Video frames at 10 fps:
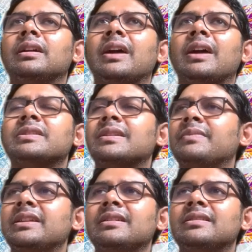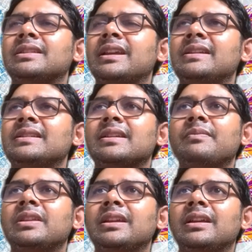was saying
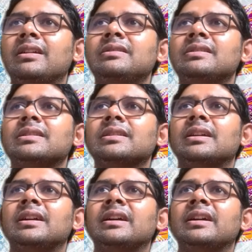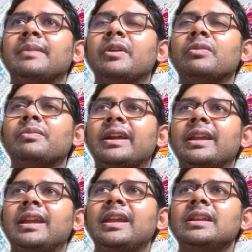something else about my
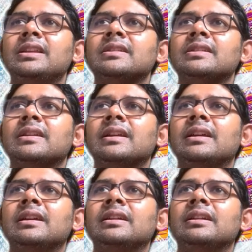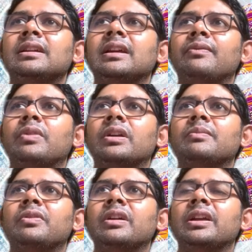age at one
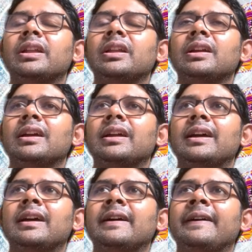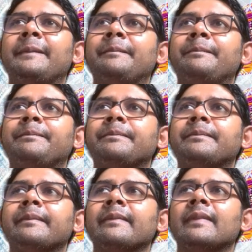point. And
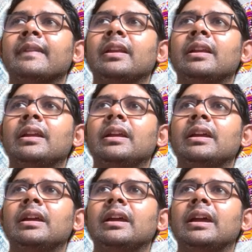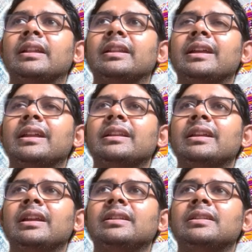then
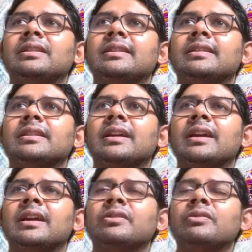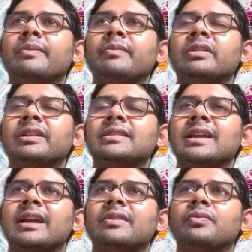I don't remember the
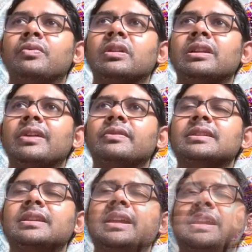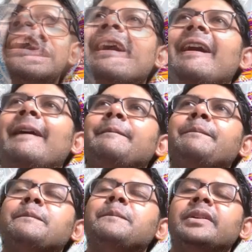exact word I was saying.
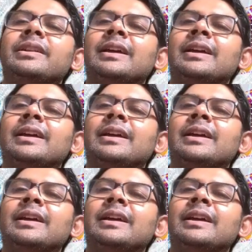But